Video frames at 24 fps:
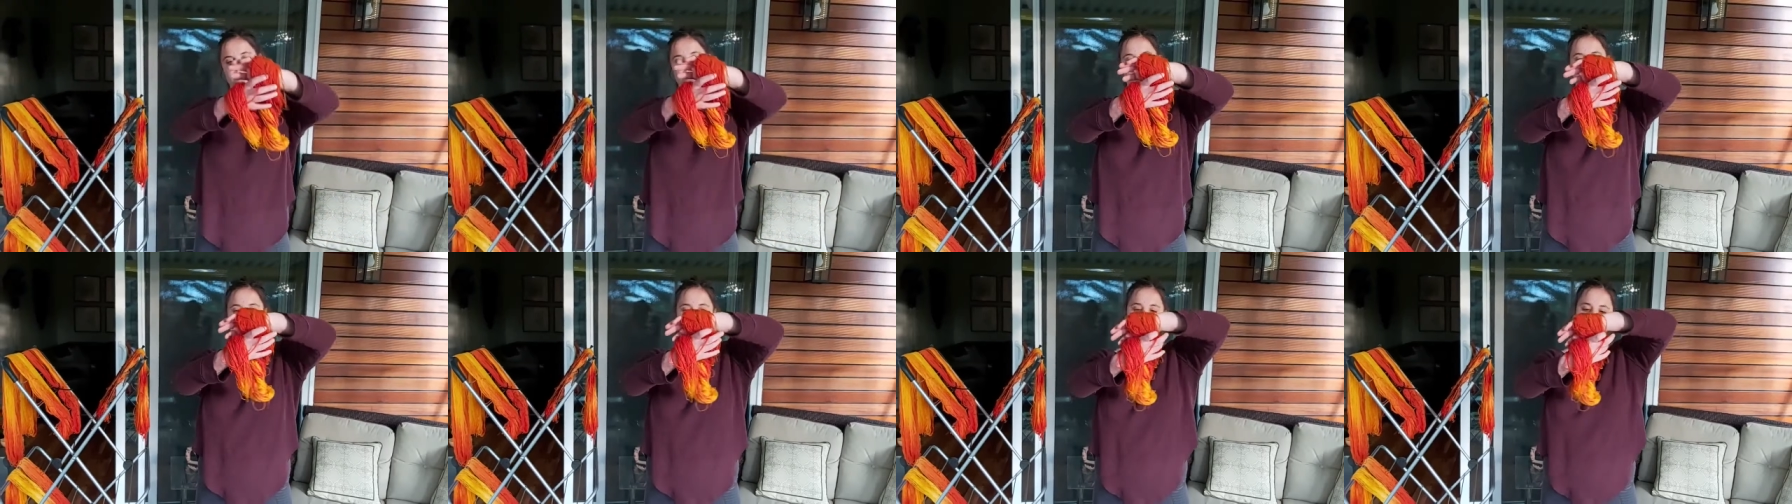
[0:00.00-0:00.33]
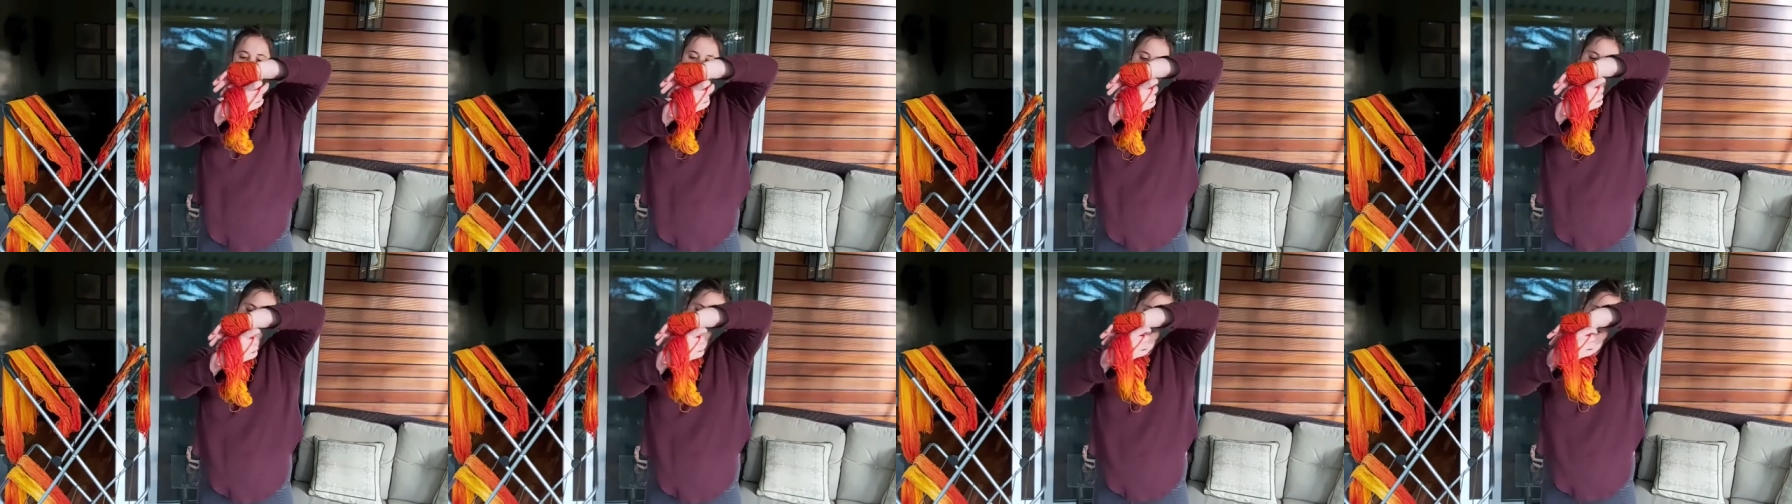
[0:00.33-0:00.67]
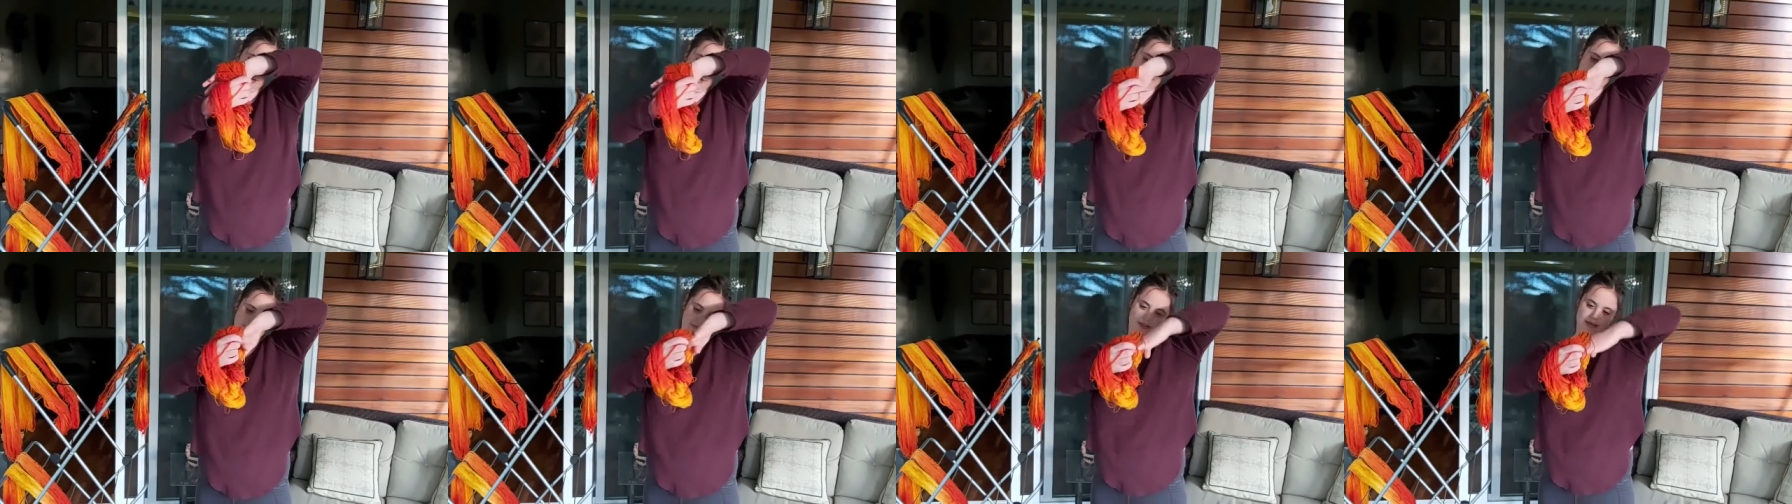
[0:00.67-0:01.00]
I'll get
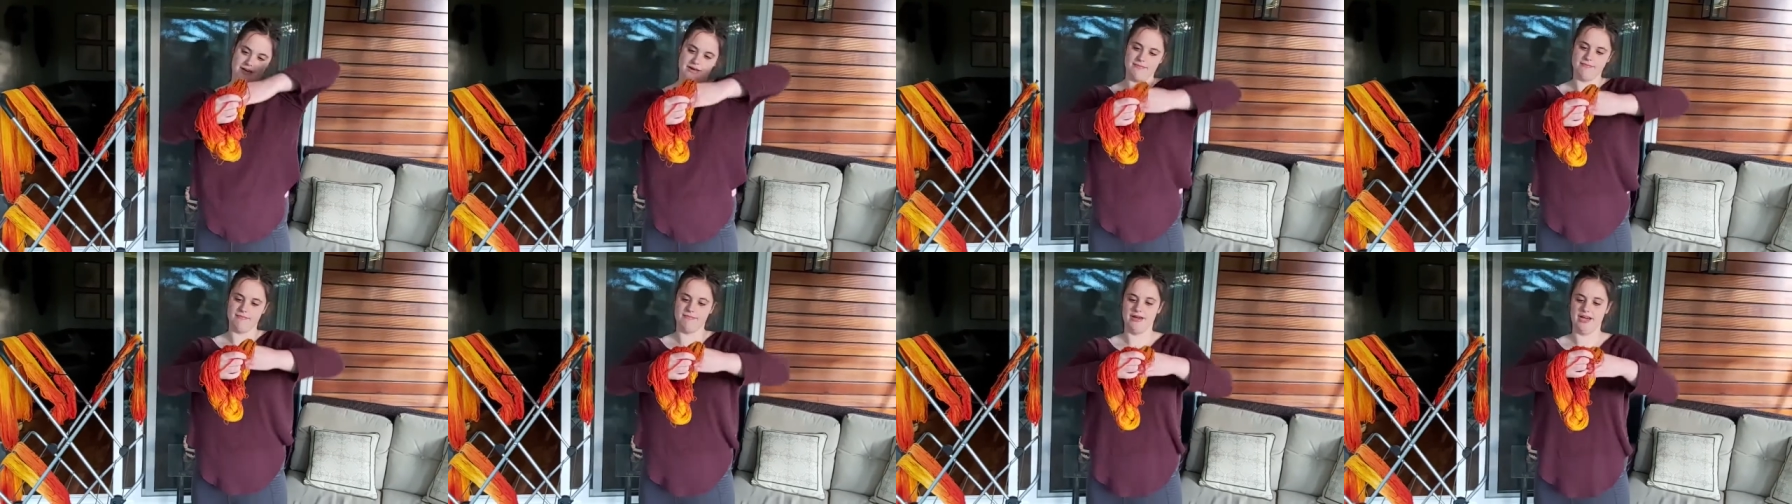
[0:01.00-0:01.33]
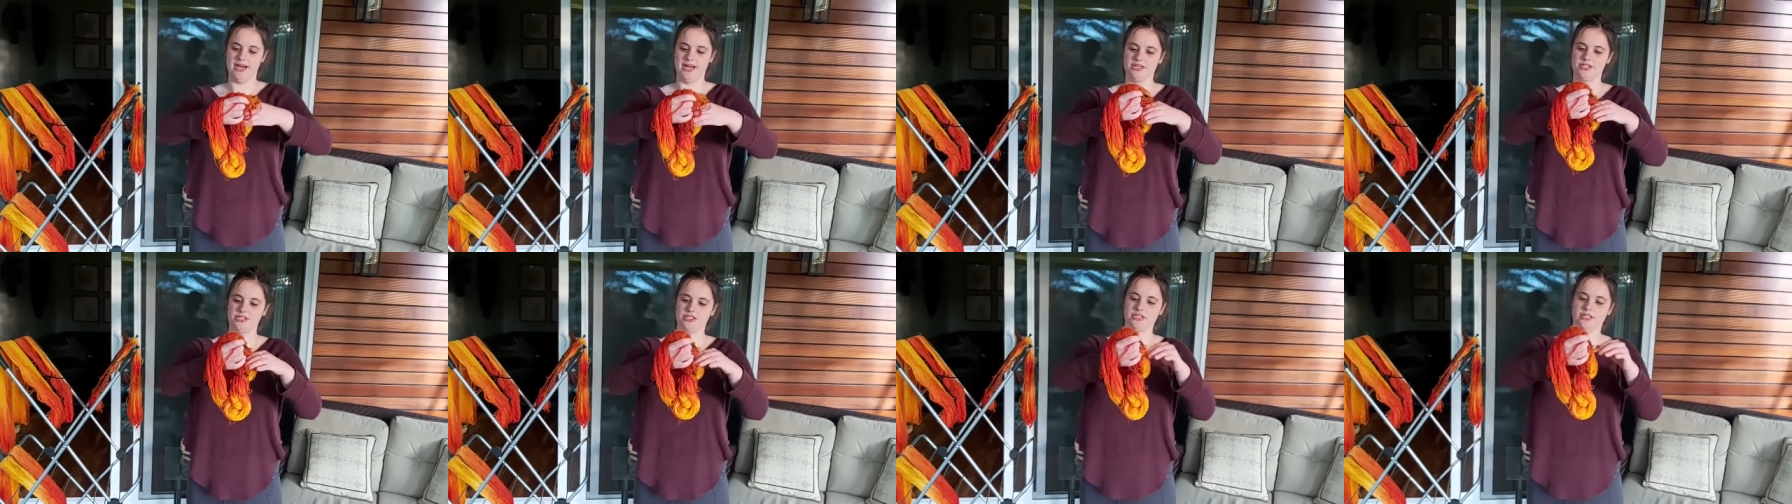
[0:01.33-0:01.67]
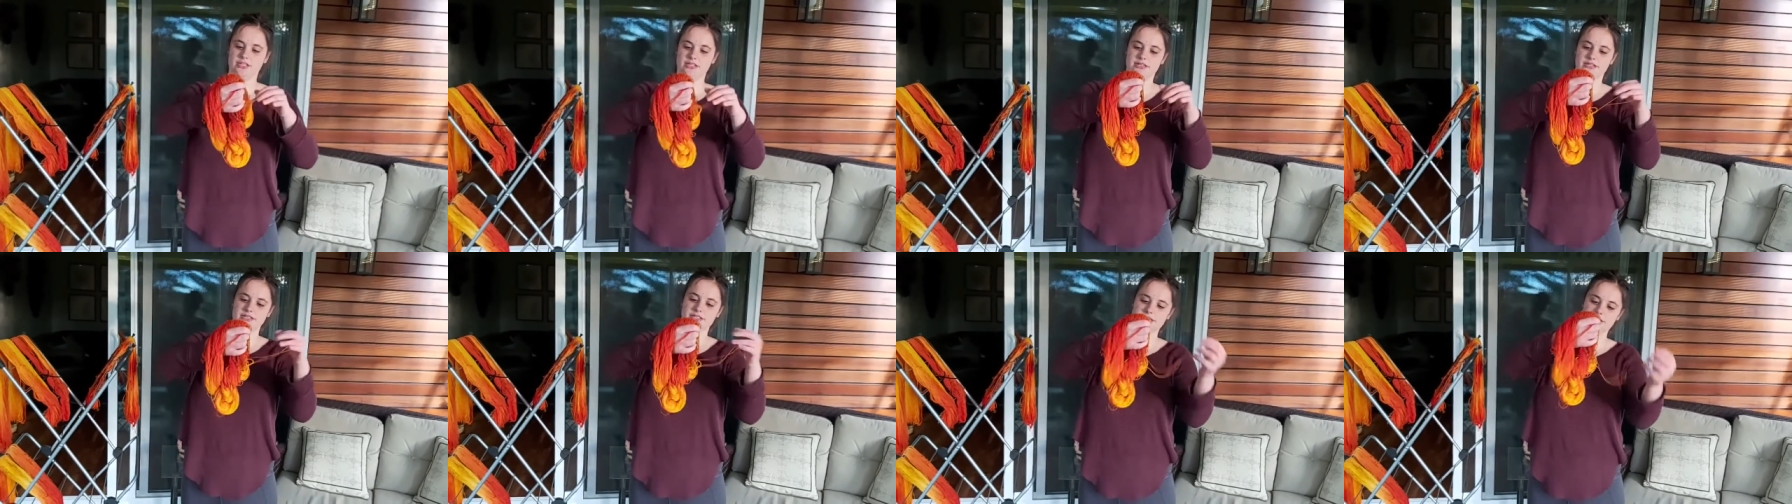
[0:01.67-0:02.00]
kind of that
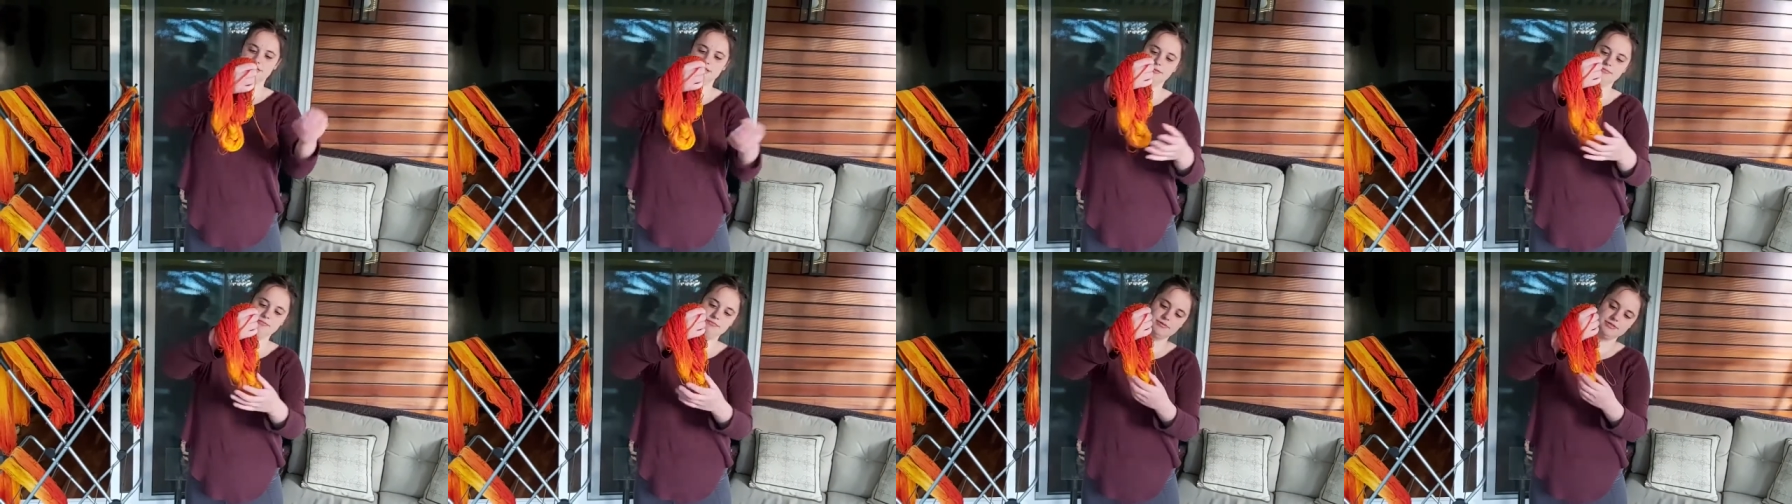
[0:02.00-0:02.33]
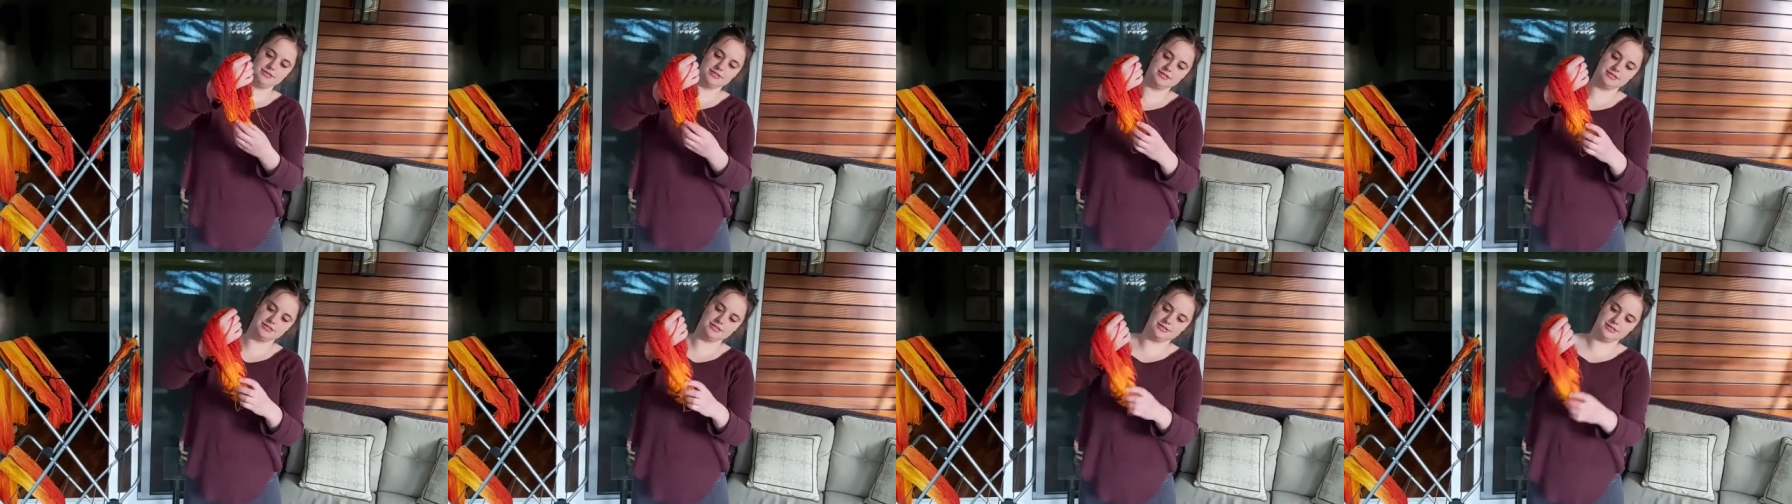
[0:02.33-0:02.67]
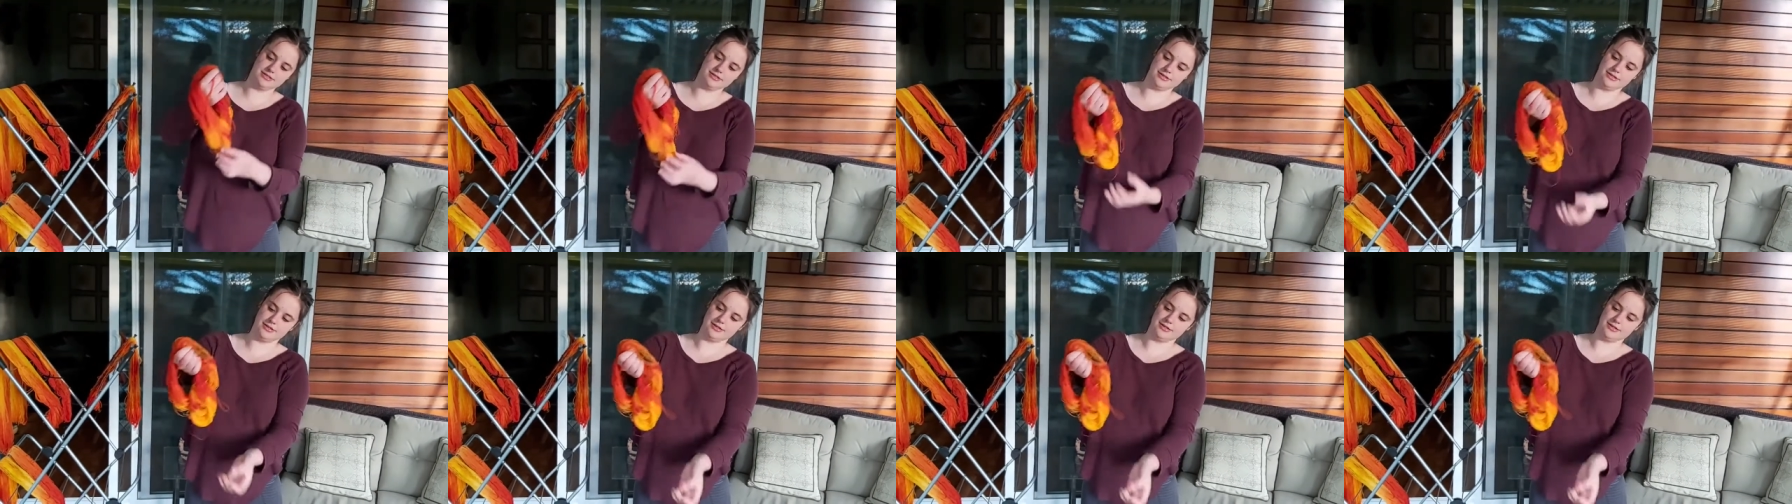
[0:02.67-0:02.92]
matching tips